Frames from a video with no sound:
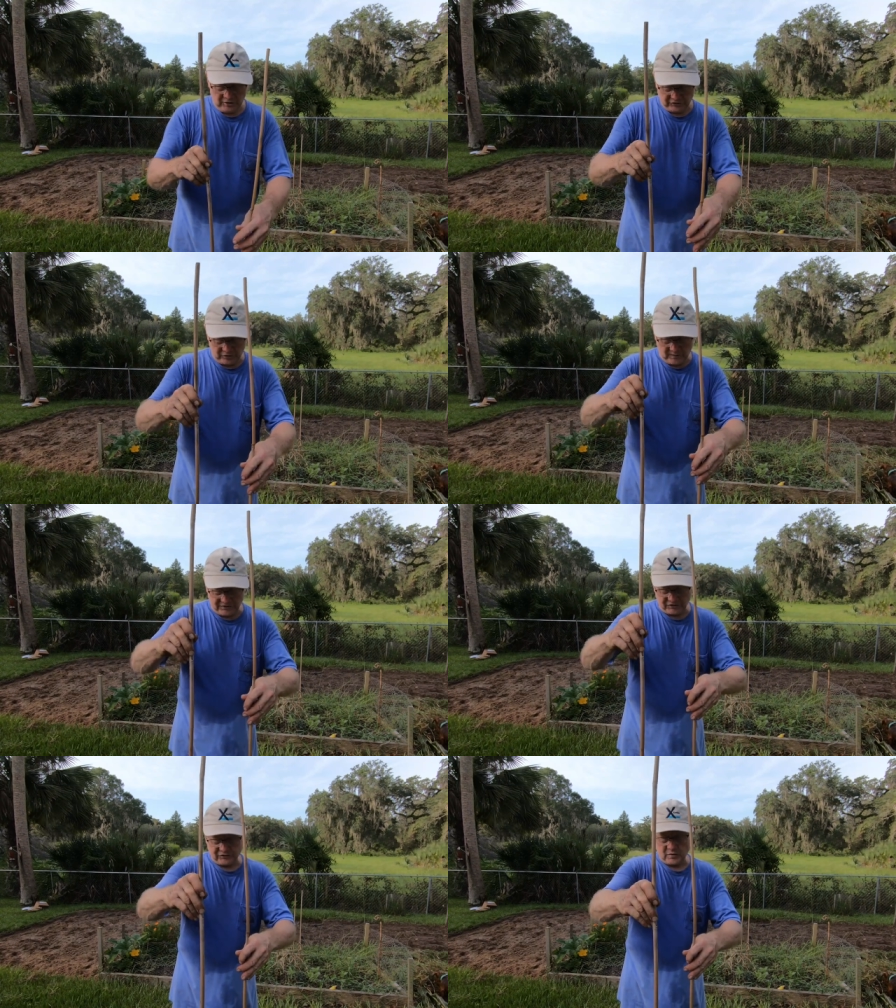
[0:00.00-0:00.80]
So I
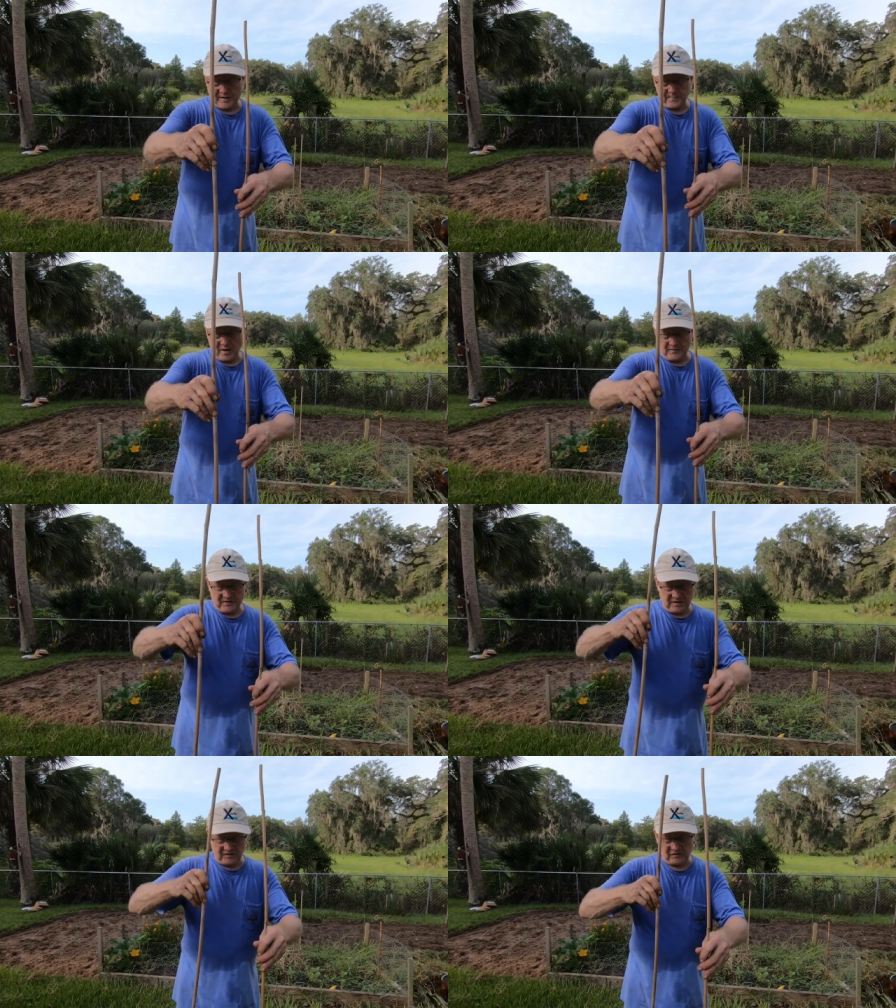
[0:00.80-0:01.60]
just tripod
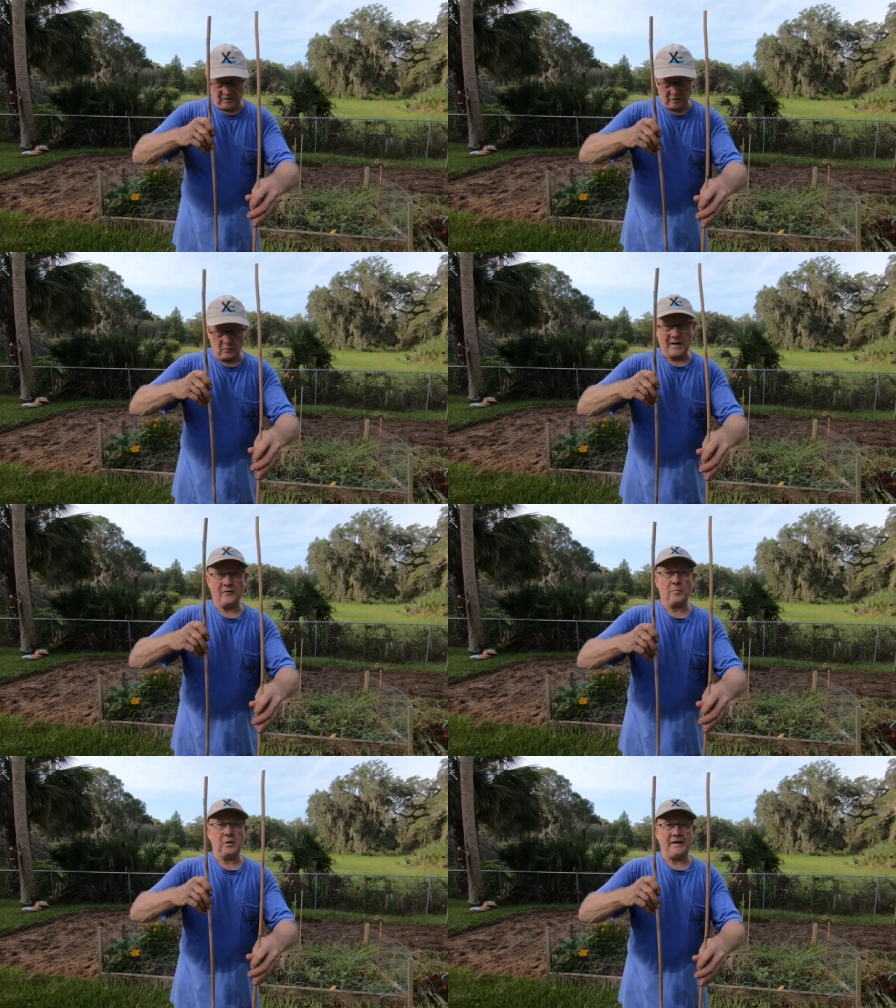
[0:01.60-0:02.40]
these
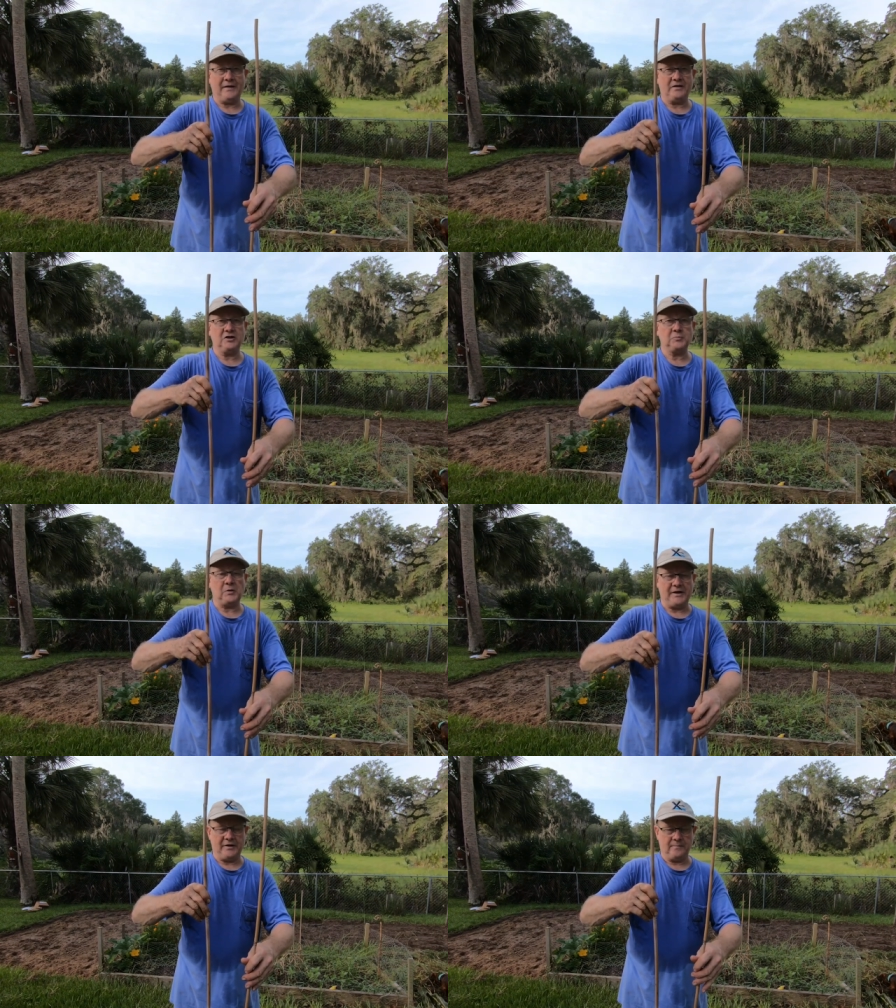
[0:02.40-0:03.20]
around the plant, each
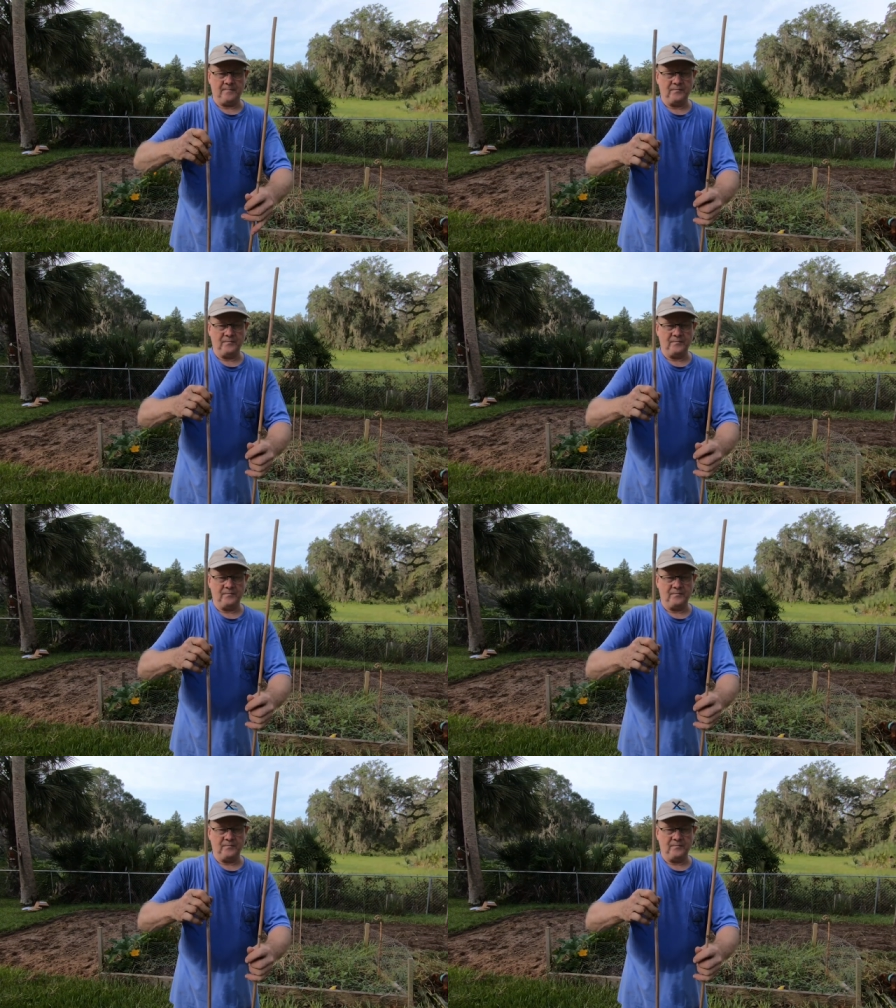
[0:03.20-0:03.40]
plant.